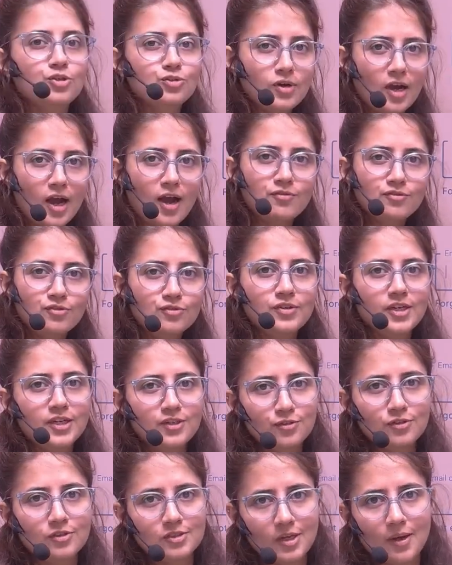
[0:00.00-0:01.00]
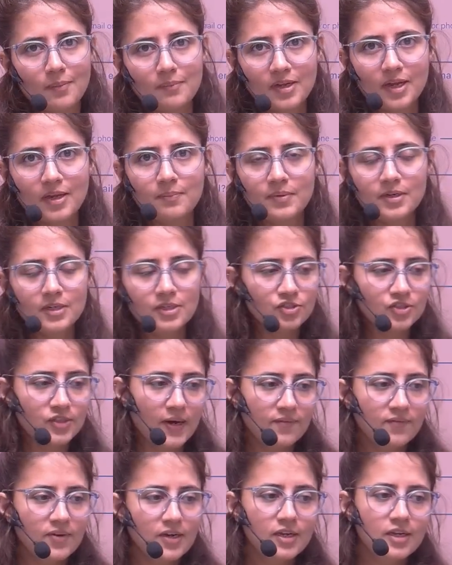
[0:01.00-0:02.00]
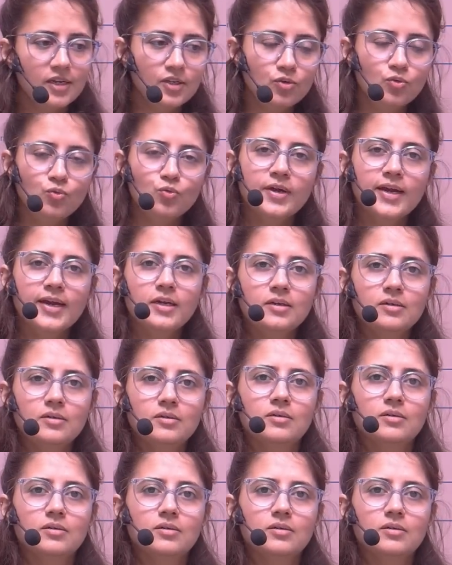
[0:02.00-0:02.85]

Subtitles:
You have to wait for some time because generally you get